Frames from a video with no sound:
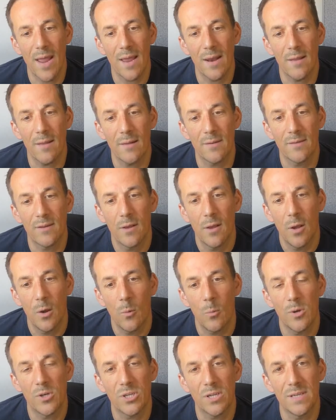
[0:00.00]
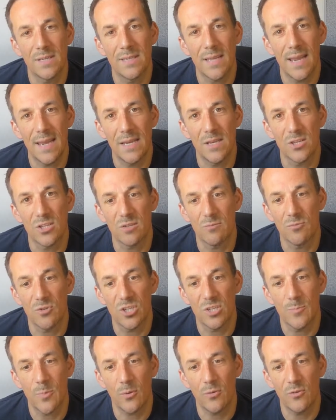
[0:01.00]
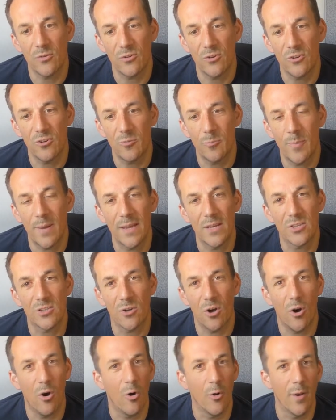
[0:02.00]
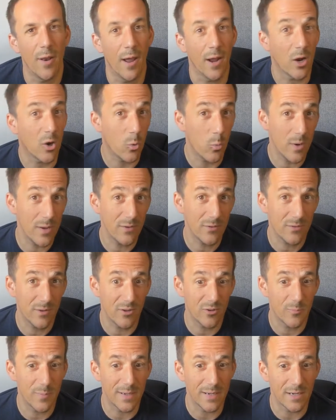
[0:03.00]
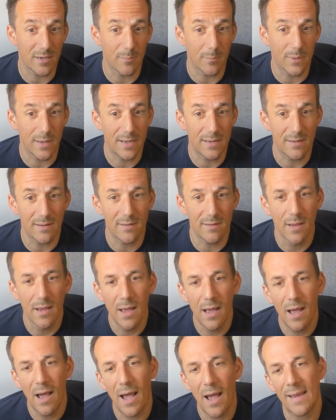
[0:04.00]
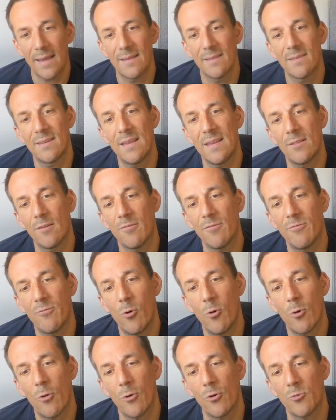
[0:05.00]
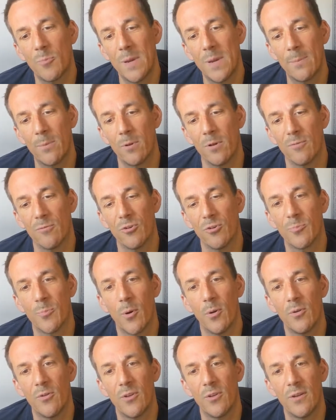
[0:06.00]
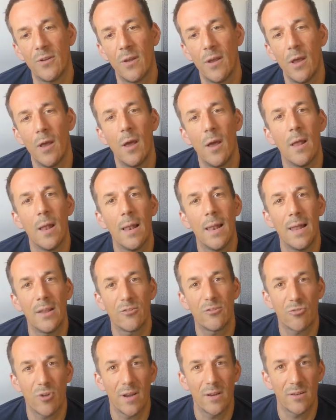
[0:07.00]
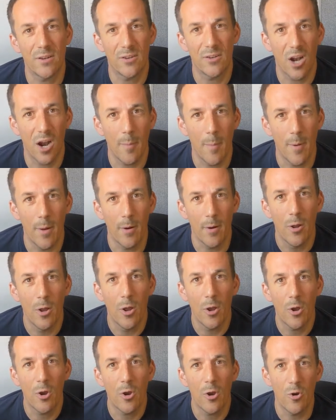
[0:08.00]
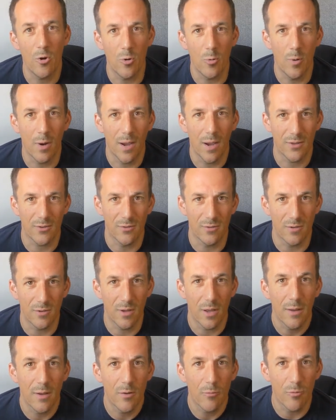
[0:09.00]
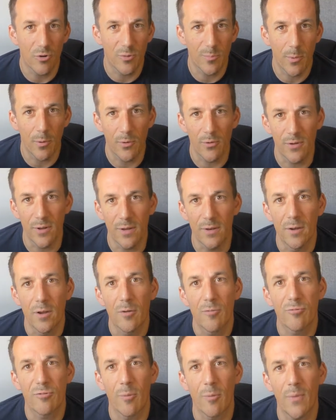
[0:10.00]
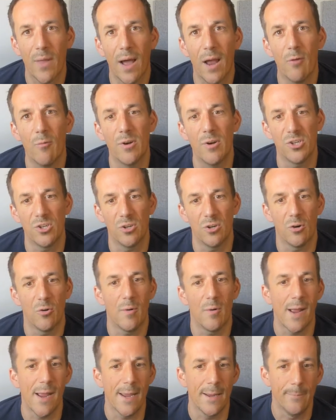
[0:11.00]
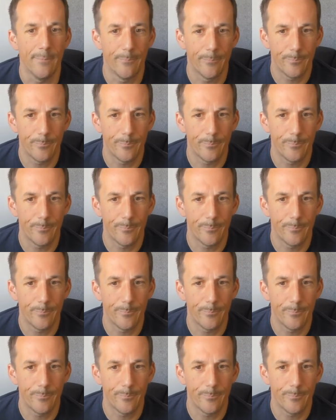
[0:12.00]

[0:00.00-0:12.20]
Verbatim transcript: in it, which contains some responses based on a quiz that's been completed. I can see that 4 of those people have responded. Let's try and determine who hasn't responded from that original array.